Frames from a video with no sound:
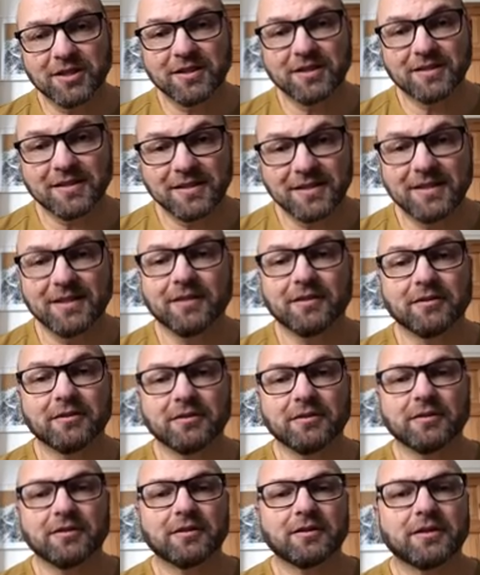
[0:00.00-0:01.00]
in this
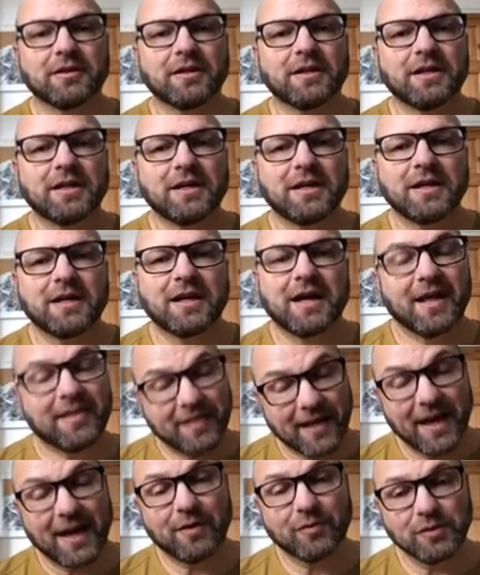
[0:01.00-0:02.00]
deal,
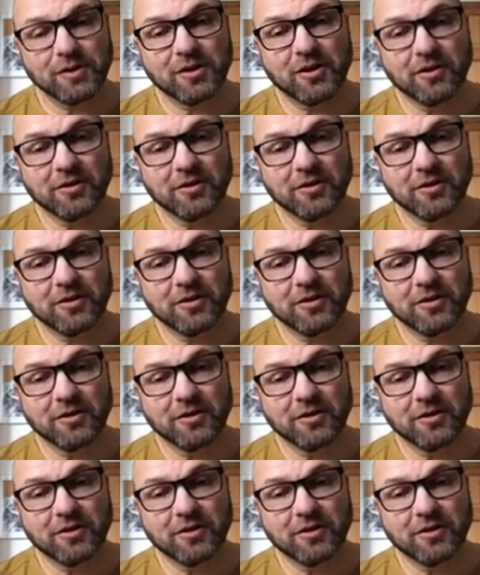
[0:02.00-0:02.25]
and that I was